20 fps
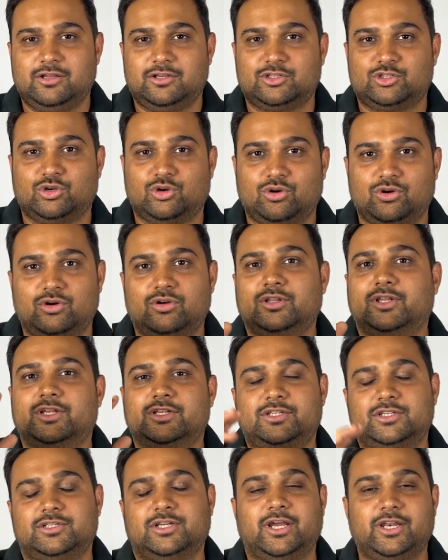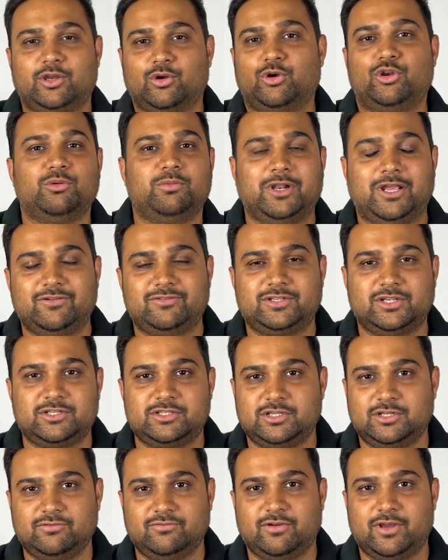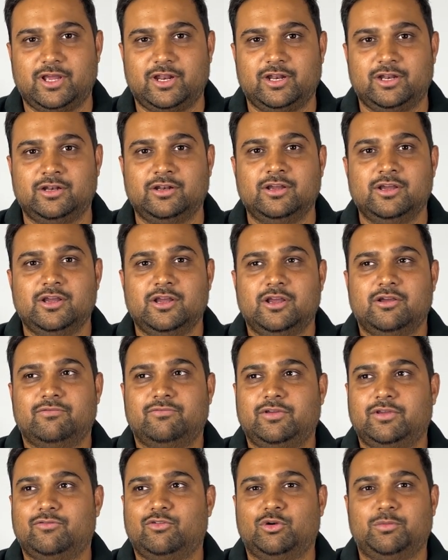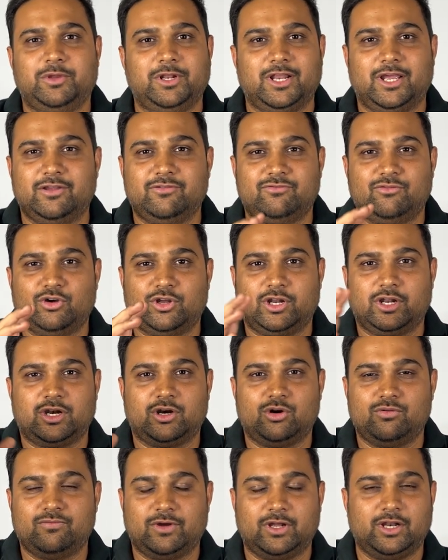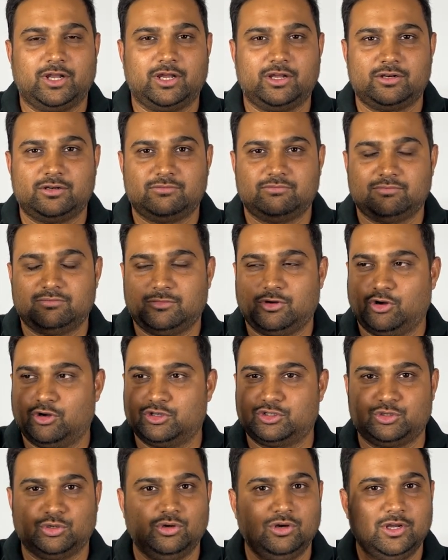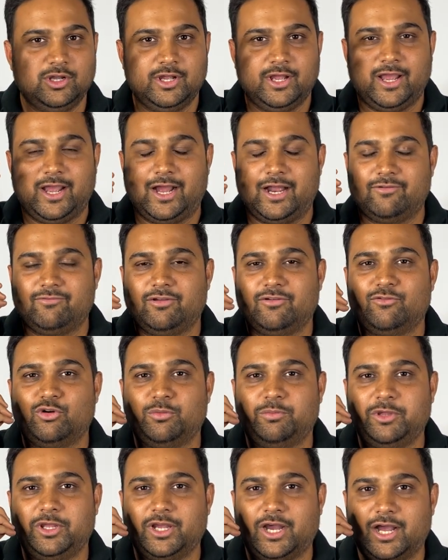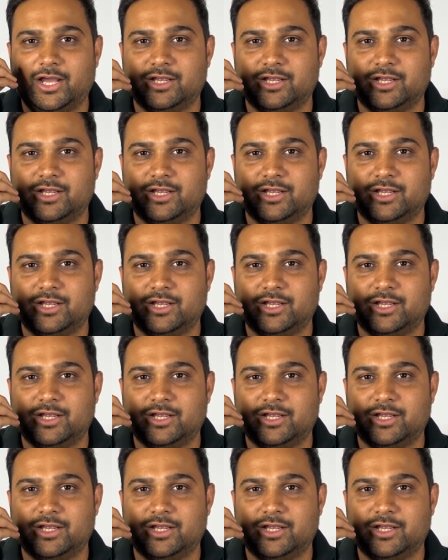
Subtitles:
So this is our YouTube live session wherein we would be live for around 1 hour or so, and we would be